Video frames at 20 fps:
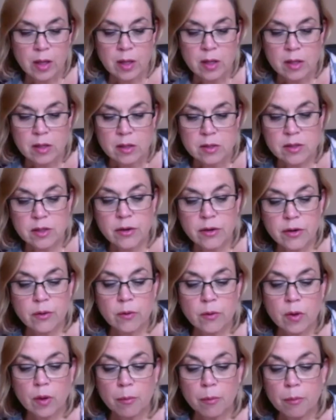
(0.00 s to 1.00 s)

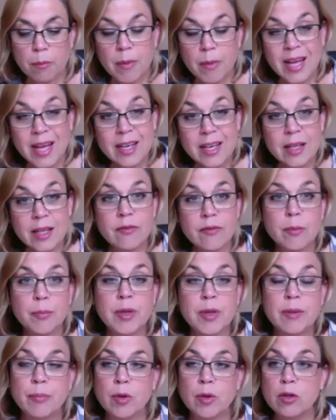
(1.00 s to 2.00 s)
So many of the
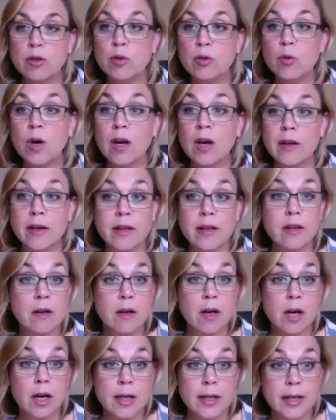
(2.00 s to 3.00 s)
people who are in our
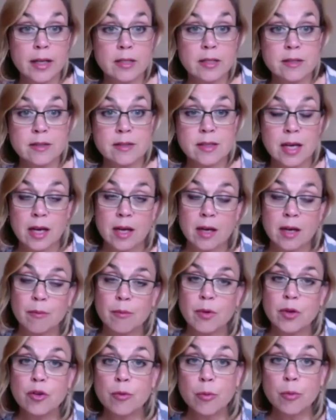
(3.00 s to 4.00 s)
audience, um,
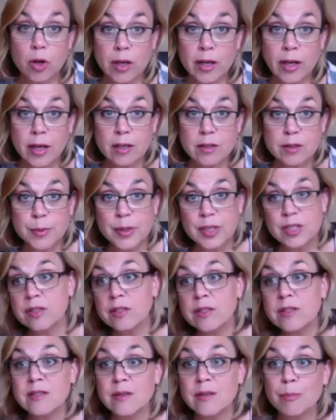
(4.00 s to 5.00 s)
newborn care
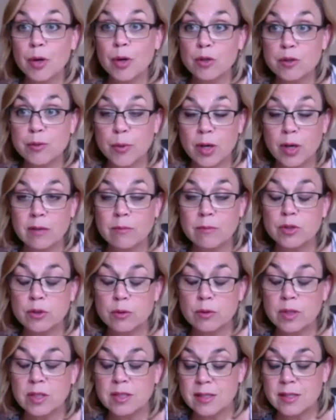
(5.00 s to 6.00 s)
specialists and postpartum
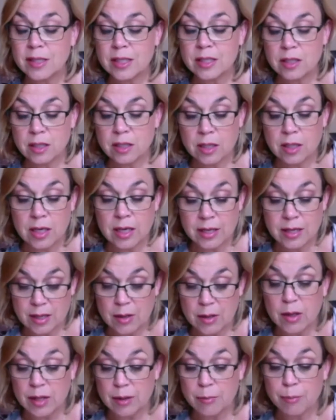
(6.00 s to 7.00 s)
doulas in
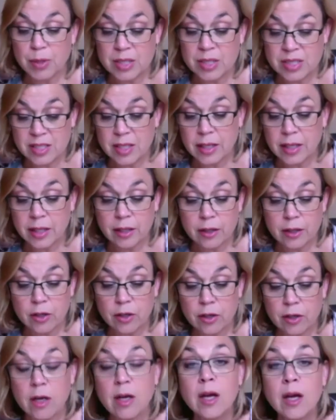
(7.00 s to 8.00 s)
in
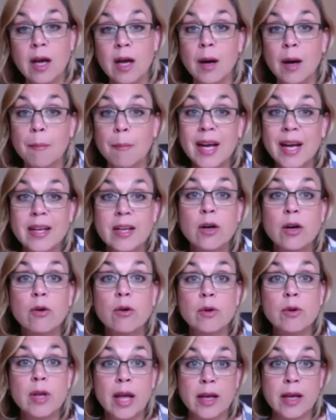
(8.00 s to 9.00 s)
particular, might
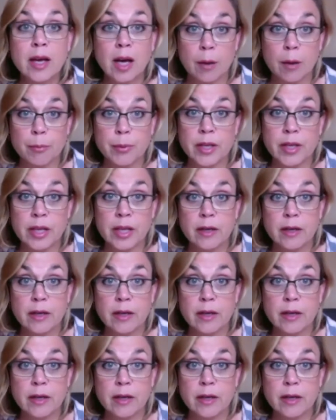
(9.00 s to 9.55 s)
own a company